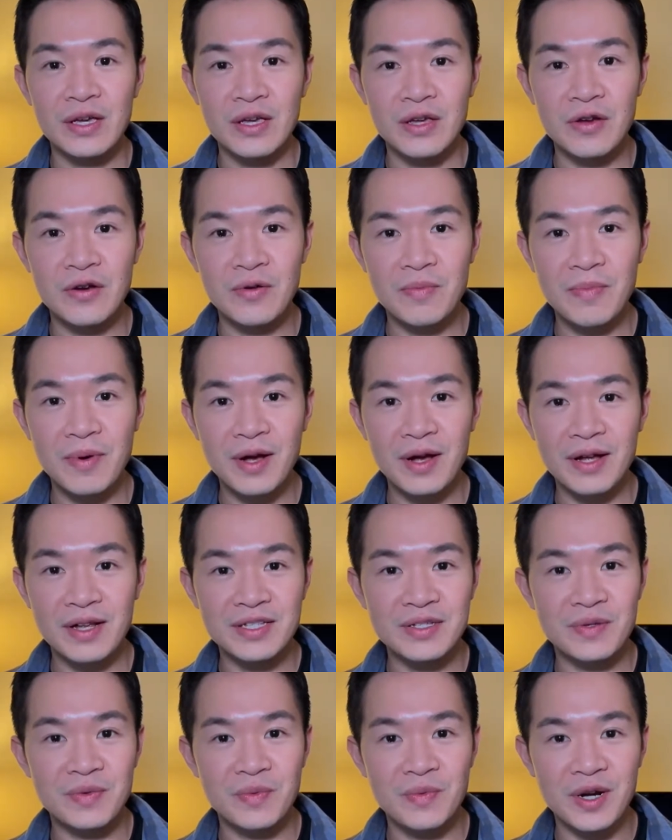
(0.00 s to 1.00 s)

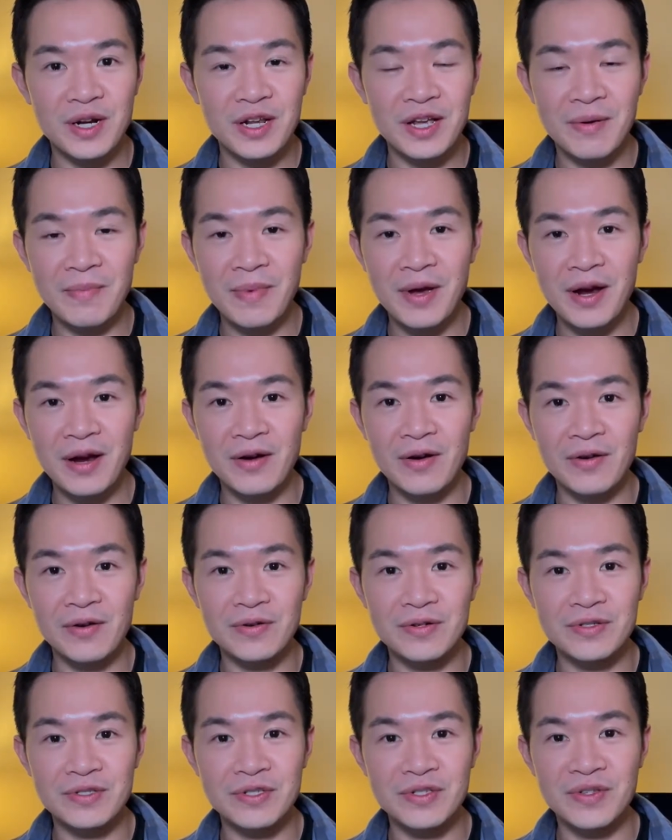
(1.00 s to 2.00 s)
earbuds, running
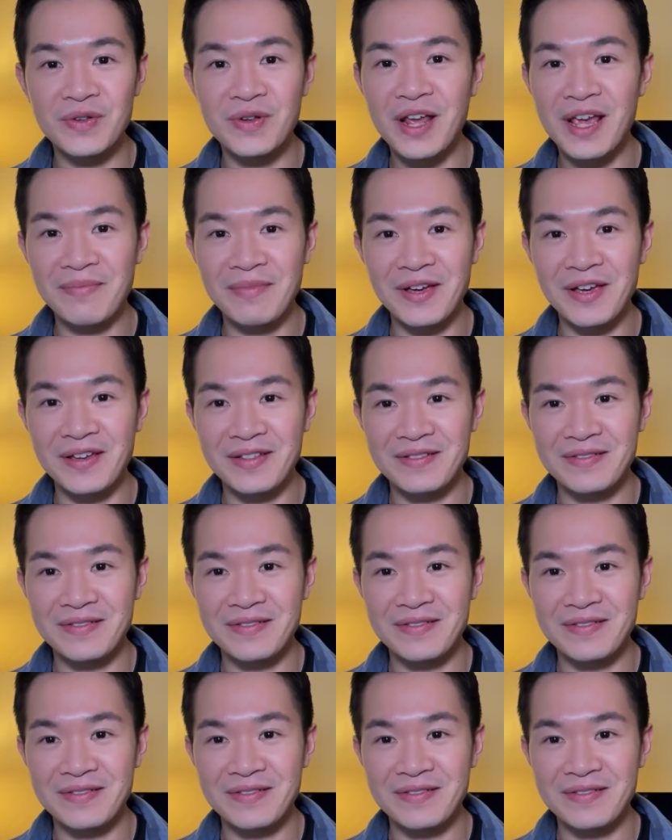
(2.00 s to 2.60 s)
apparels, you name it.